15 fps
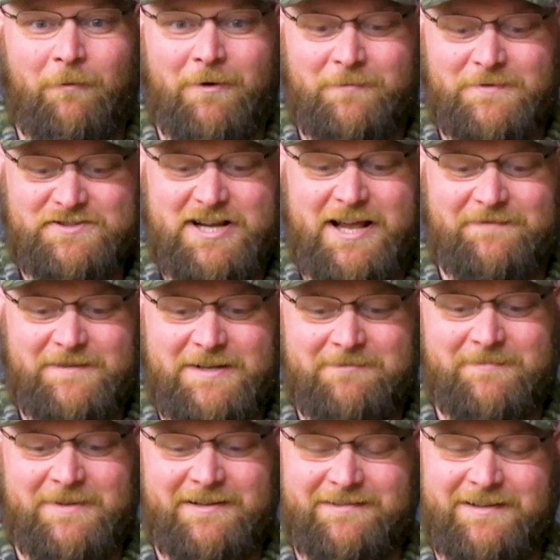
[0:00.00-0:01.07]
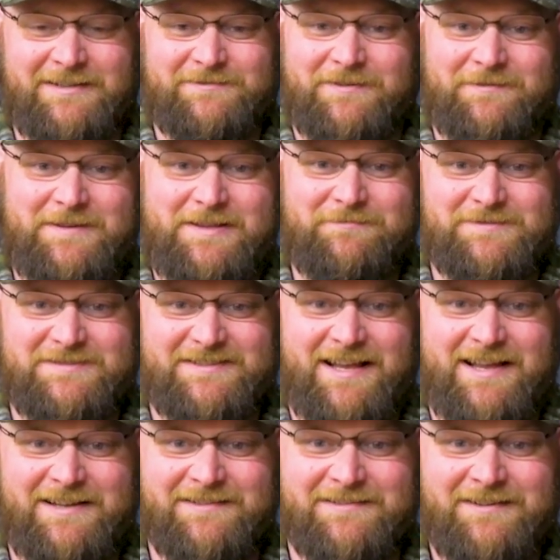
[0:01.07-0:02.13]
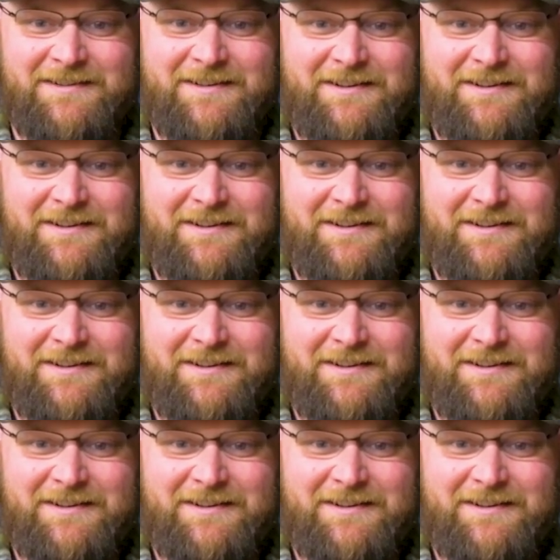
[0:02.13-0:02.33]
that one with Jeff Nimnick, and that's what he was saying.